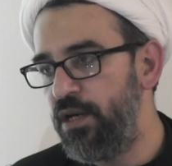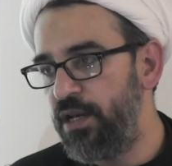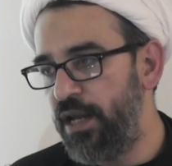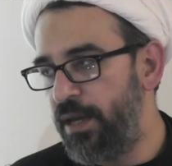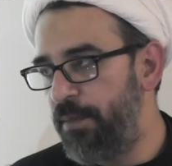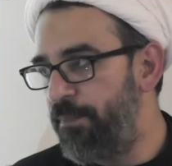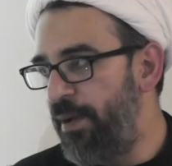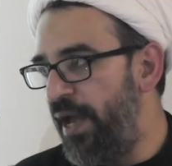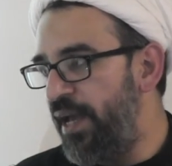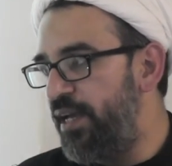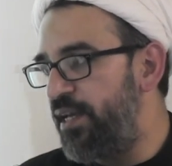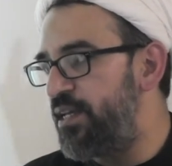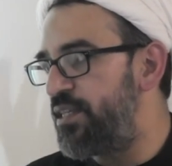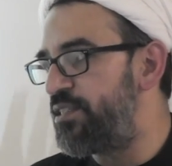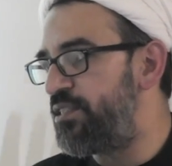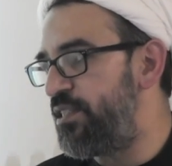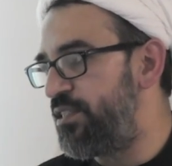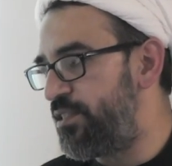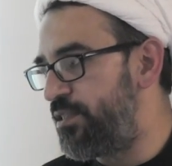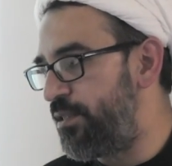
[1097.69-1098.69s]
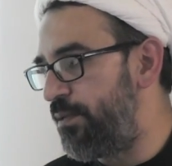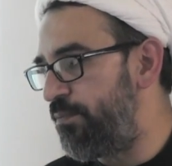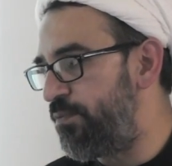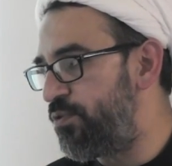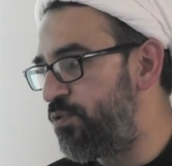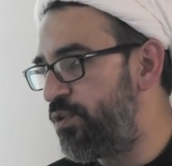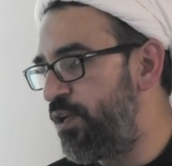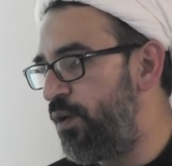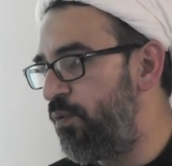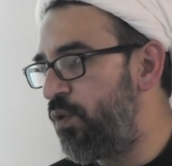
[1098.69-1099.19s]
Like banking system,
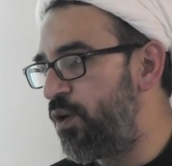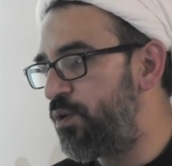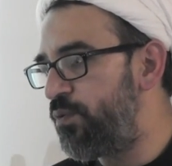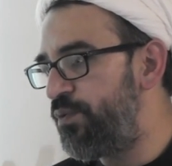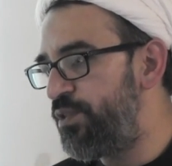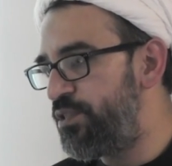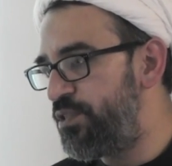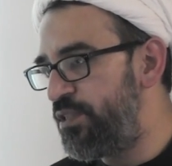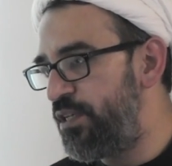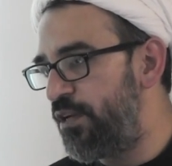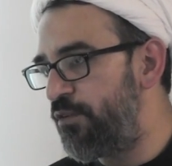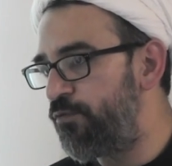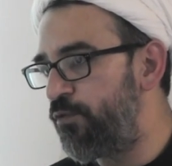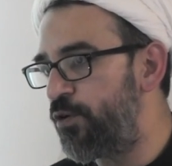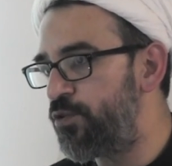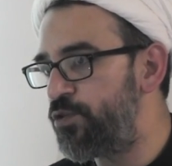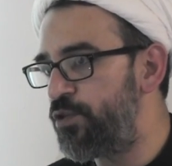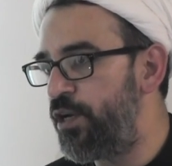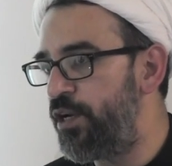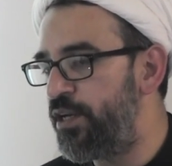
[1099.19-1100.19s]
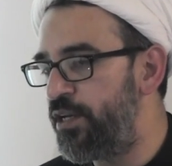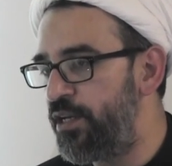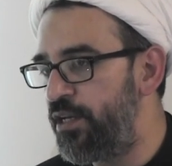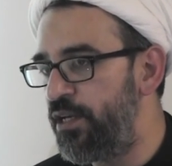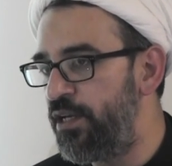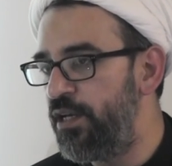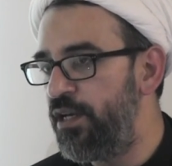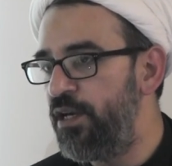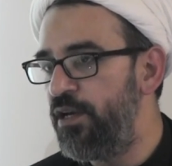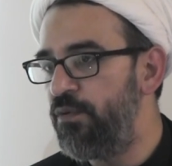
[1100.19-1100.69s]
today what we see unfortunately